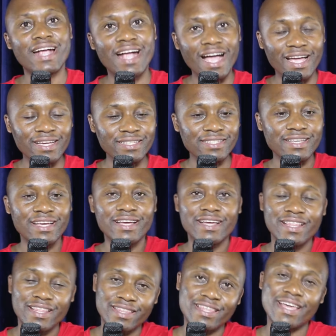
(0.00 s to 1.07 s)
guys,
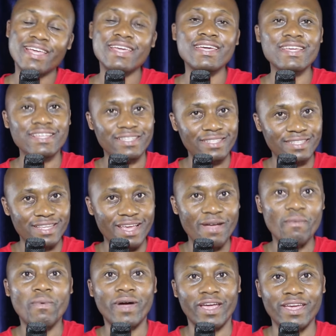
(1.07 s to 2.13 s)
there is
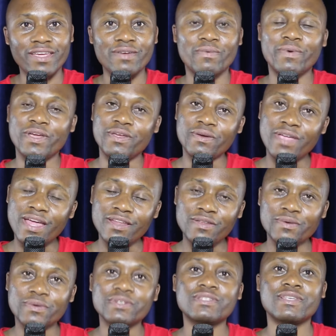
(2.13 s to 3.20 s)
a way where you can
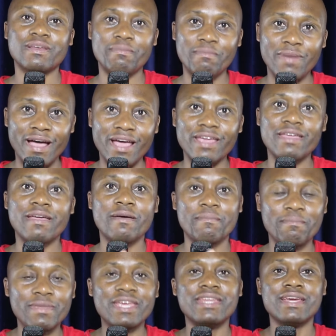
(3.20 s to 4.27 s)
use my
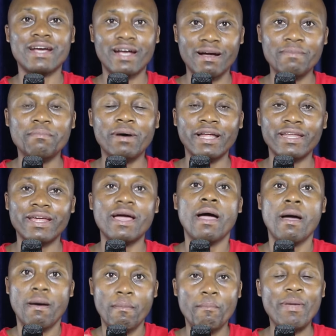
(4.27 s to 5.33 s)
media company
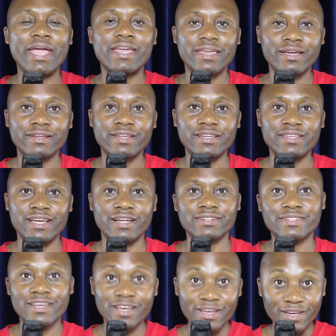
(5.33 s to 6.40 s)
banking
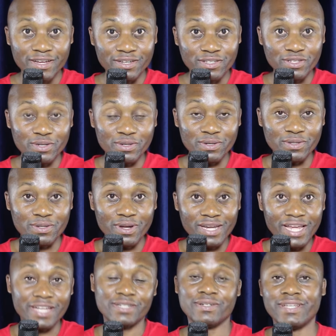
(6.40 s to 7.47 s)
details to
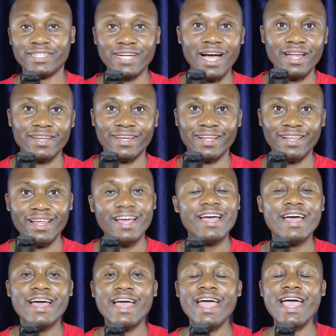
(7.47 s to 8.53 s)
donate to the channel.
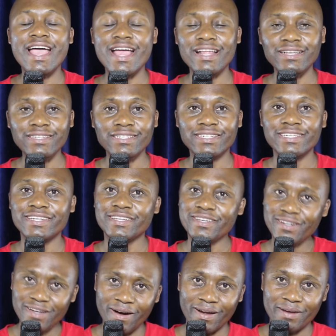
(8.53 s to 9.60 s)
And
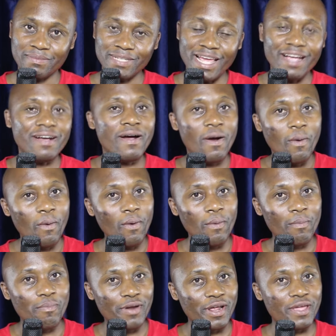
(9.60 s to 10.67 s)
you know what I'm saying? We'll
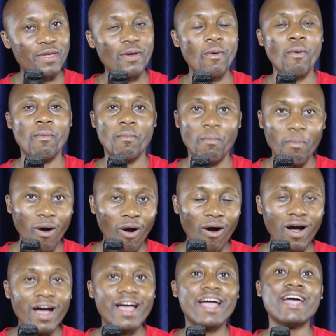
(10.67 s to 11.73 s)
bring you
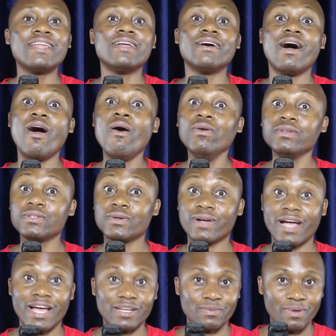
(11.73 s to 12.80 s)
more. And also,
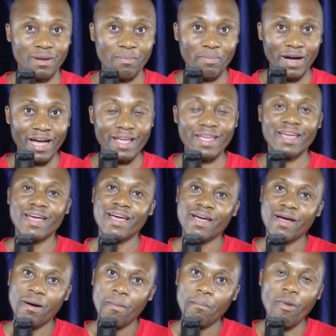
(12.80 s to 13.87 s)
guys, want to buy
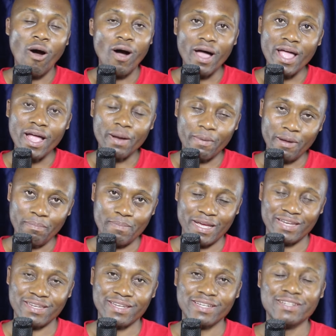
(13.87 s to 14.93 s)
more
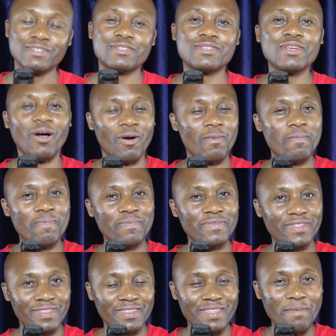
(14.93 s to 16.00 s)
equipment. So
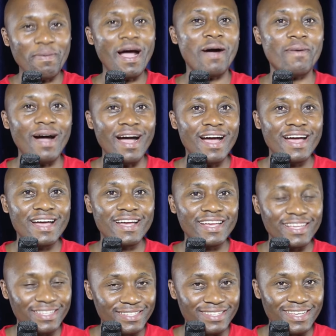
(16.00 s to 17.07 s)
the power
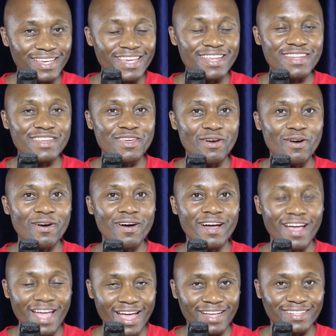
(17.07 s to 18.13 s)
is in your
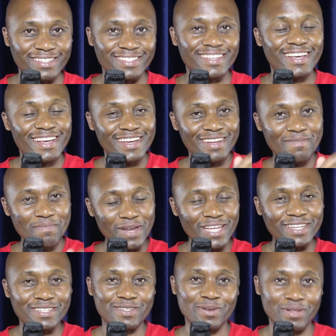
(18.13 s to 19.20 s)
hands.
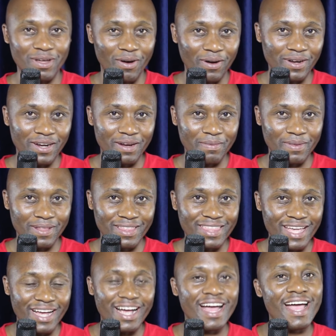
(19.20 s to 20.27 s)
Please do the honorable
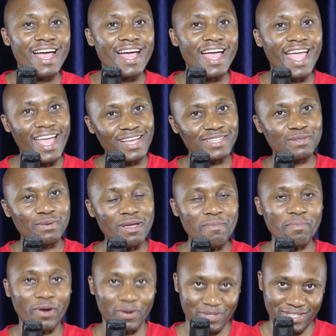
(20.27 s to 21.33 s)
thing as we
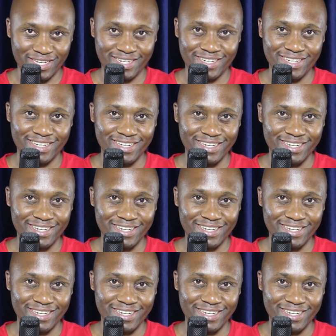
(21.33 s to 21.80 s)
proceed.